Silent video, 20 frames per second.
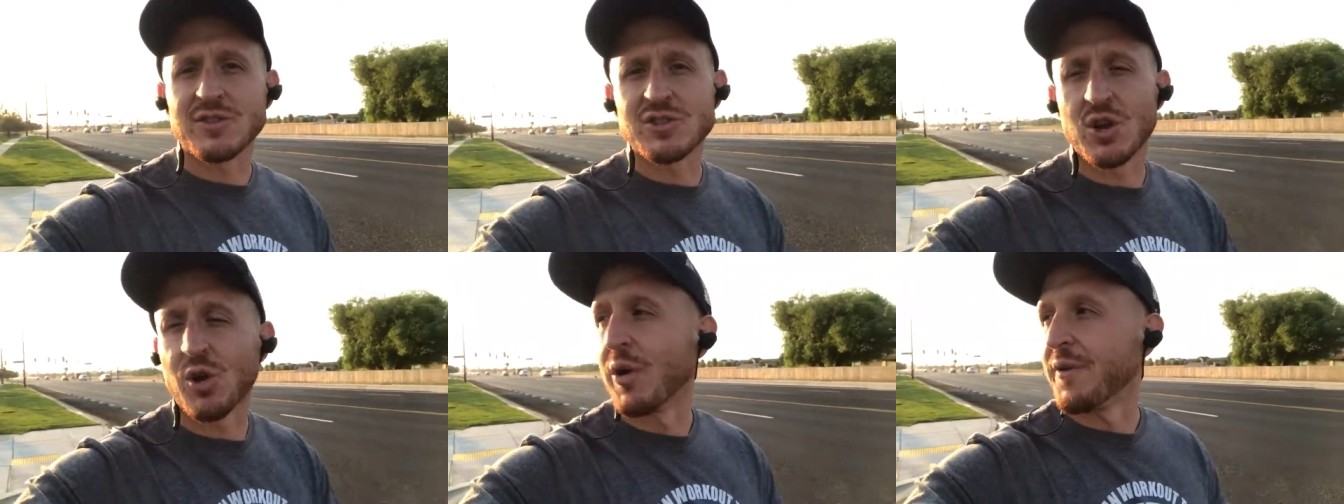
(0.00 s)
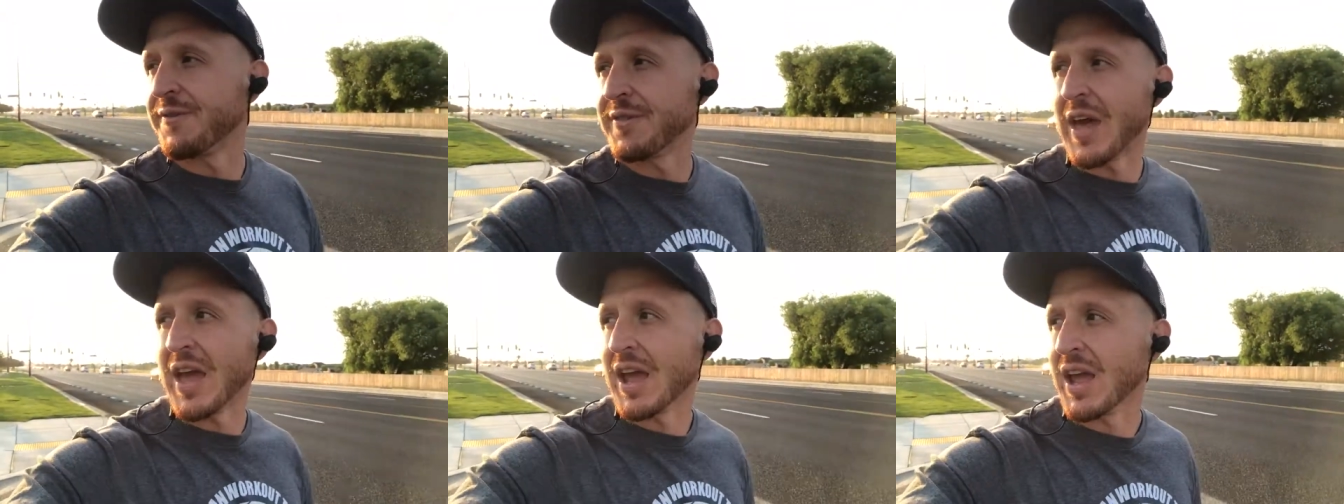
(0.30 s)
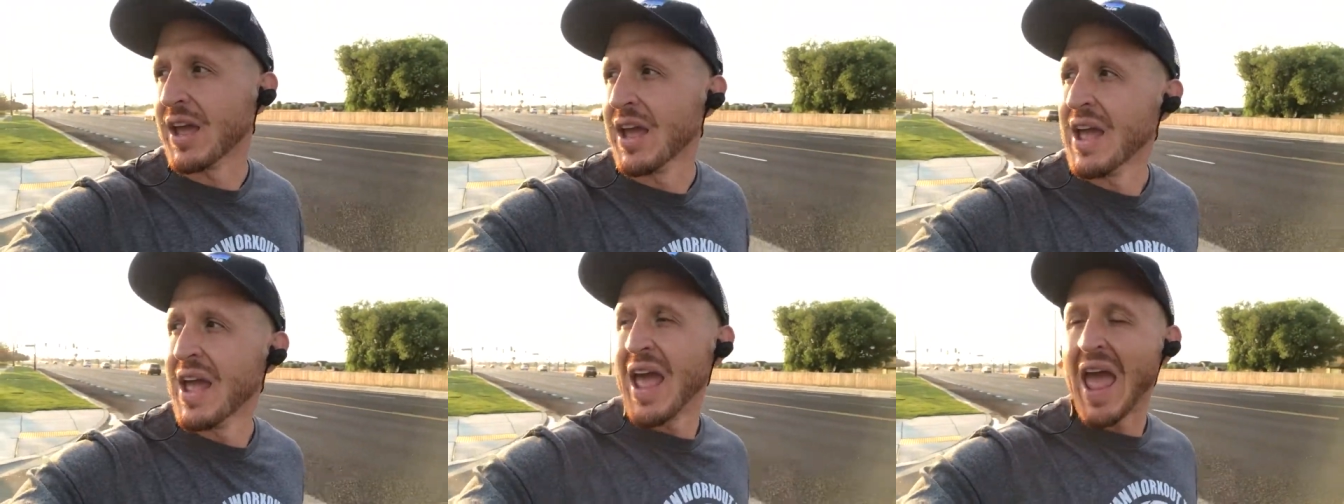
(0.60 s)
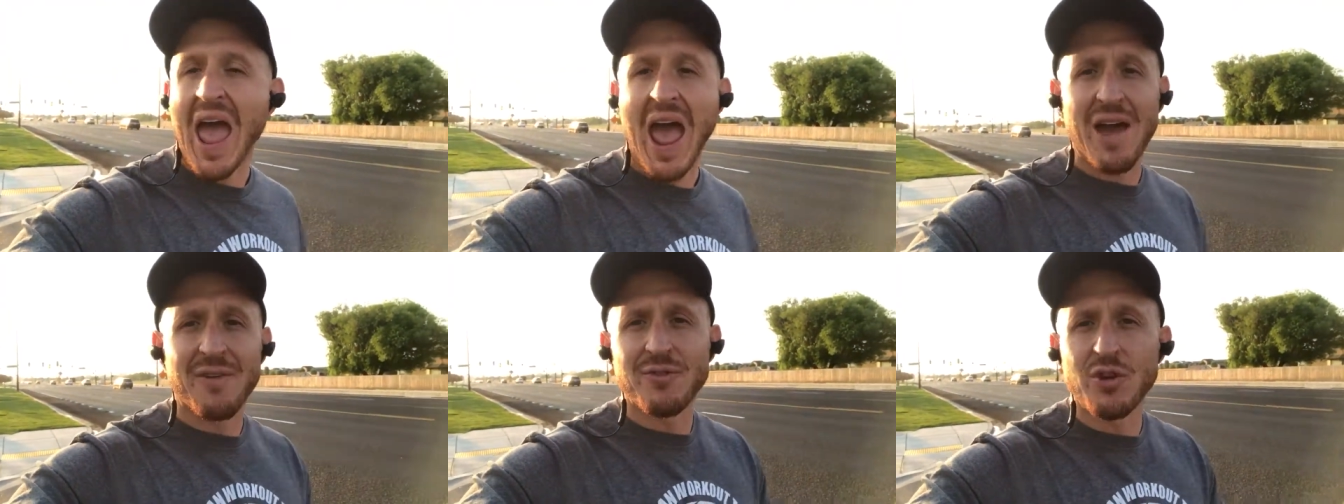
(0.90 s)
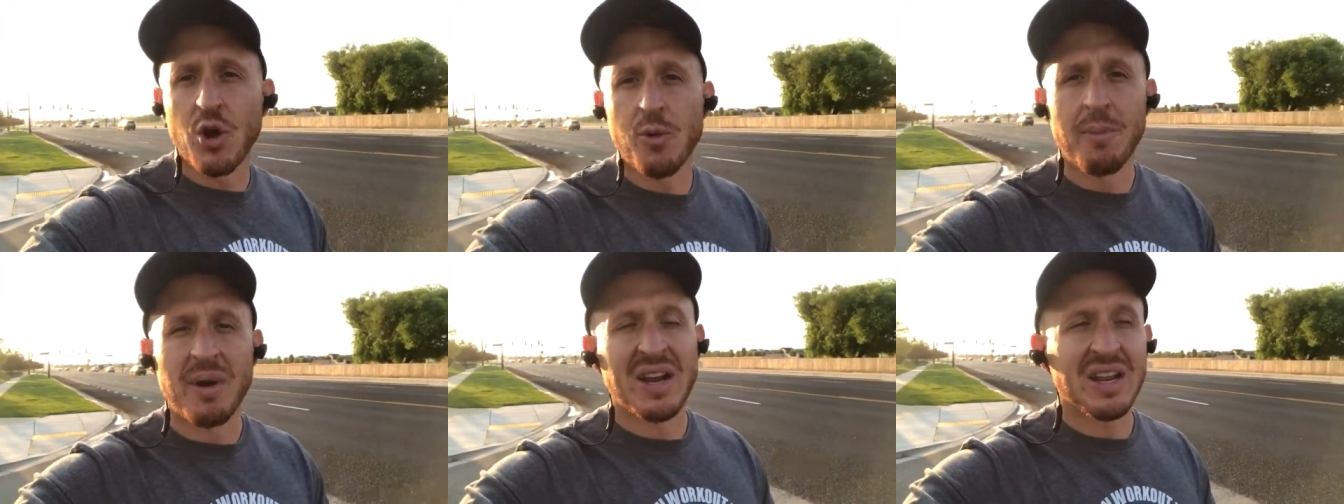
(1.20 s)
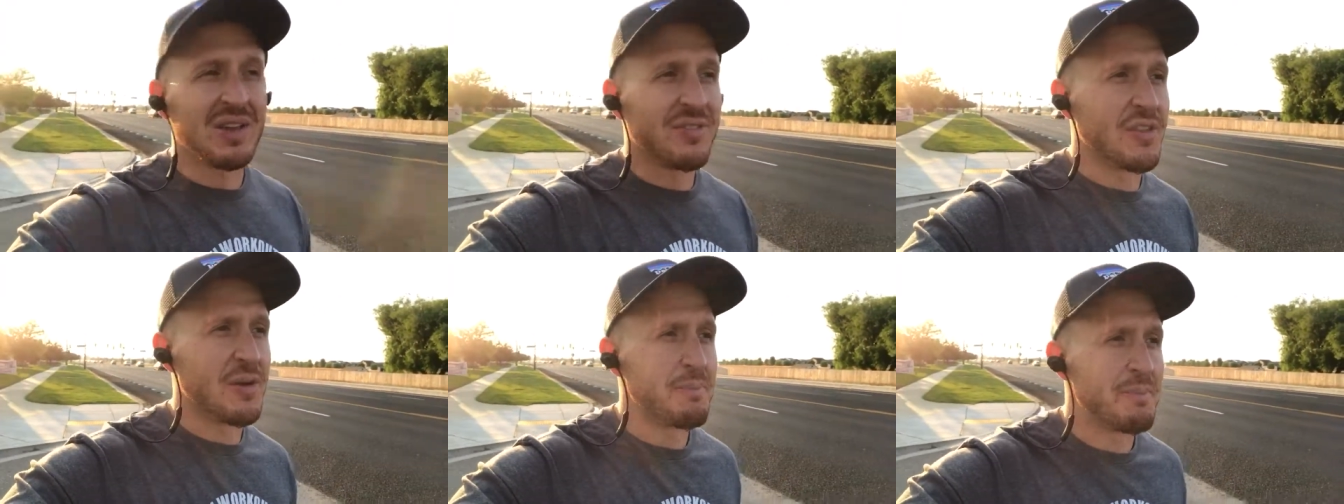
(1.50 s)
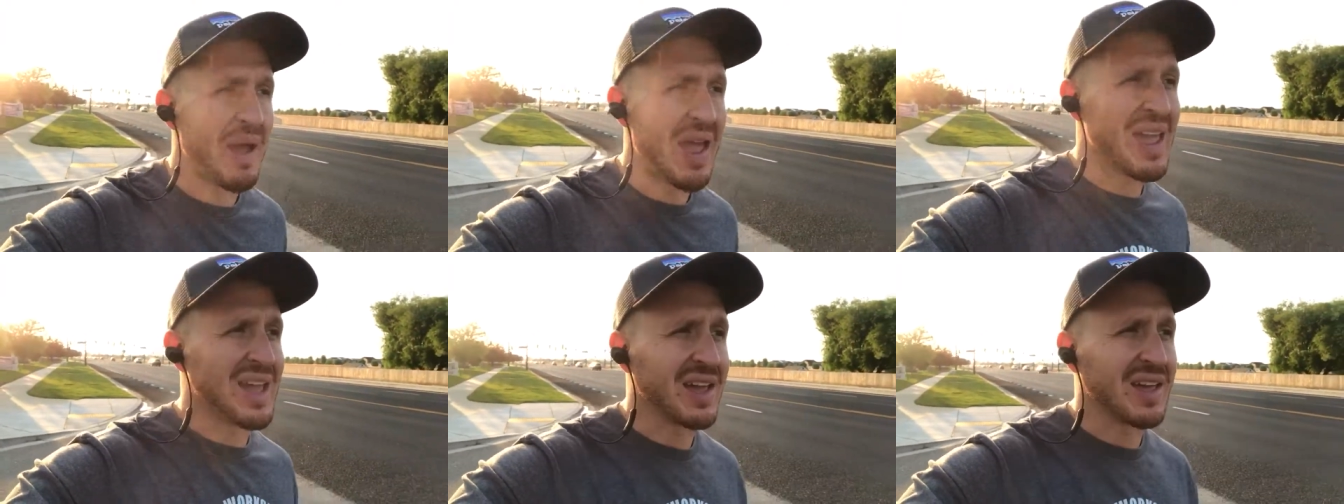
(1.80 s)
So if they have no money in the
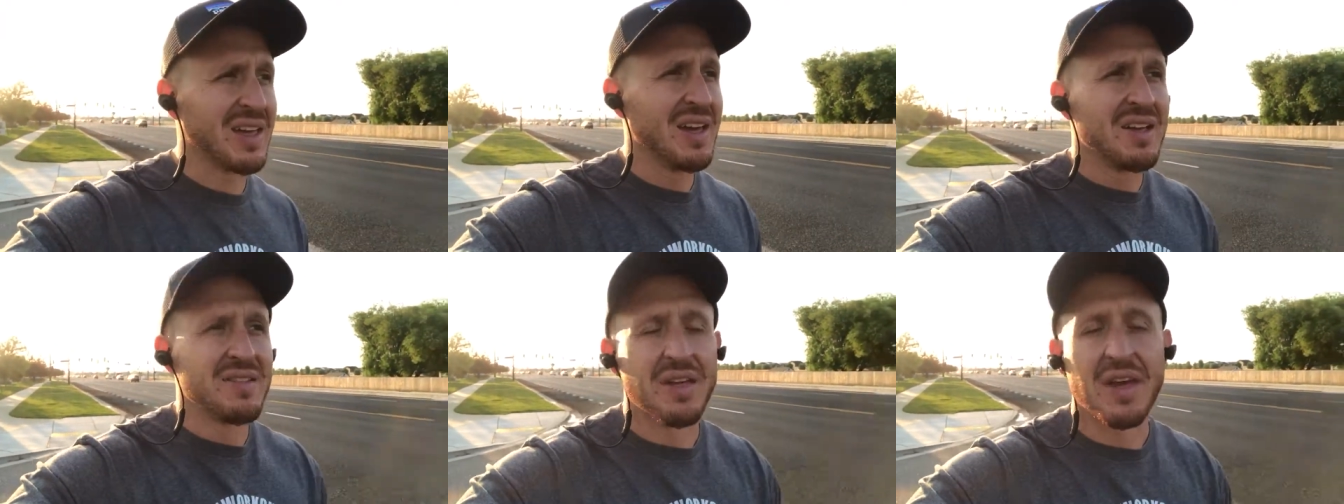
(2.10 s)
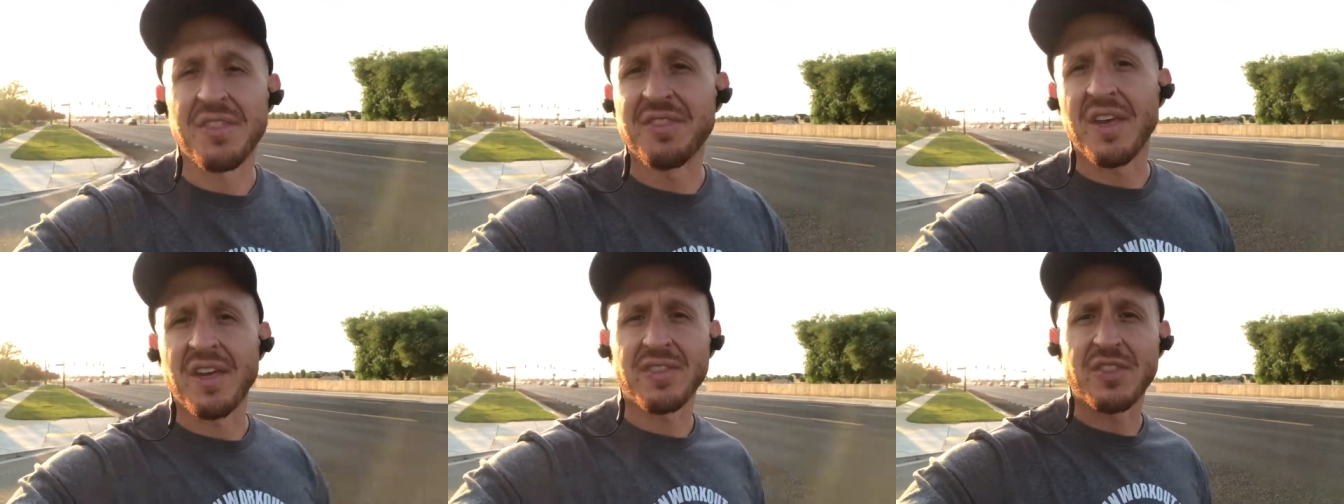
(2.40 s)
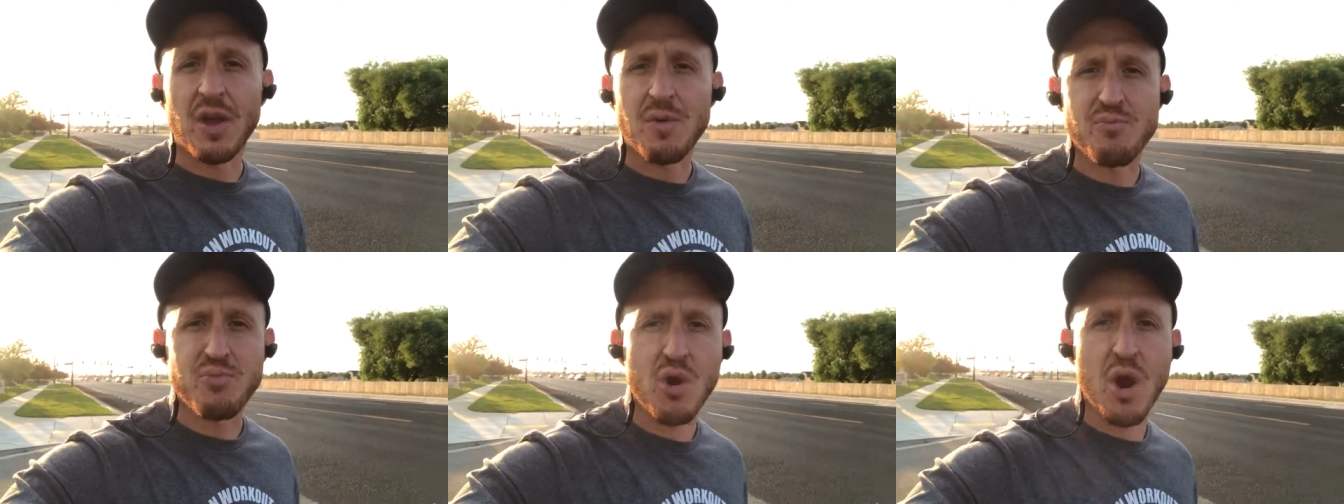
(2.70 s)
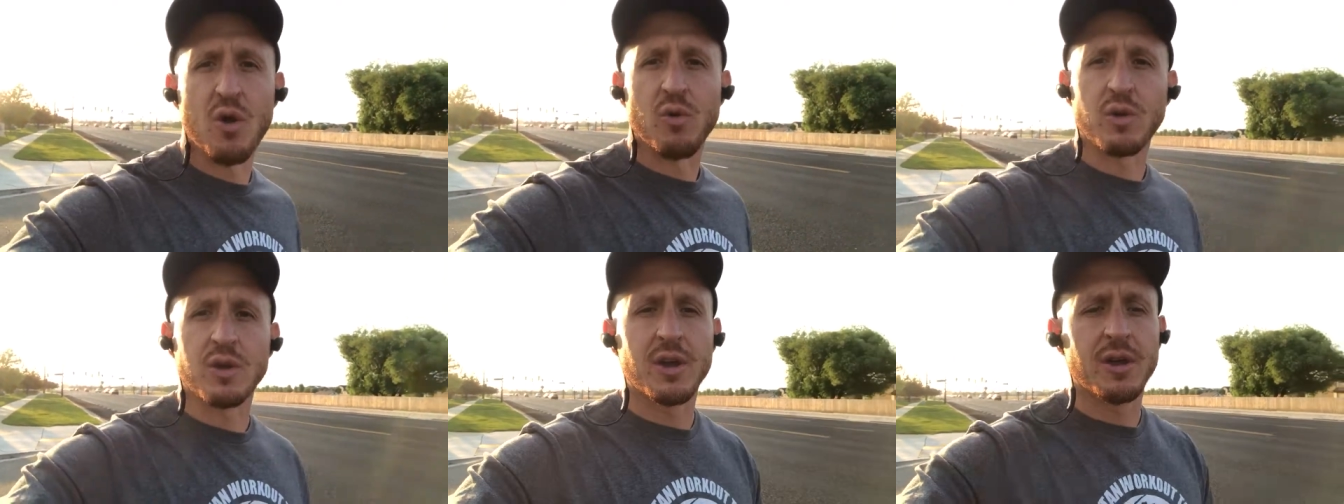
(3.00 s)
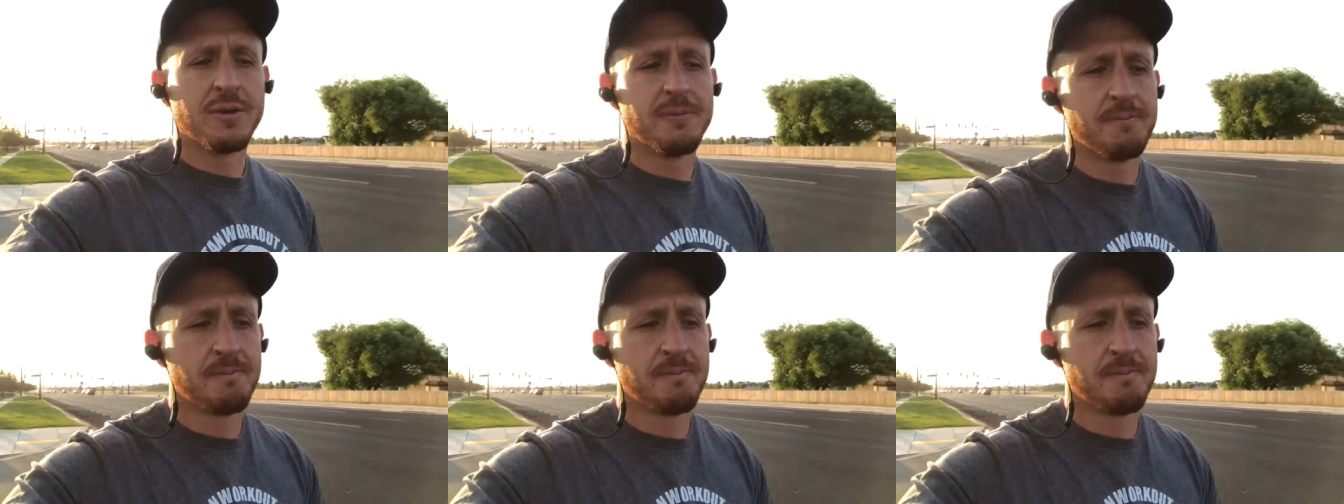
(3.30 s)
bank, they think they're broke.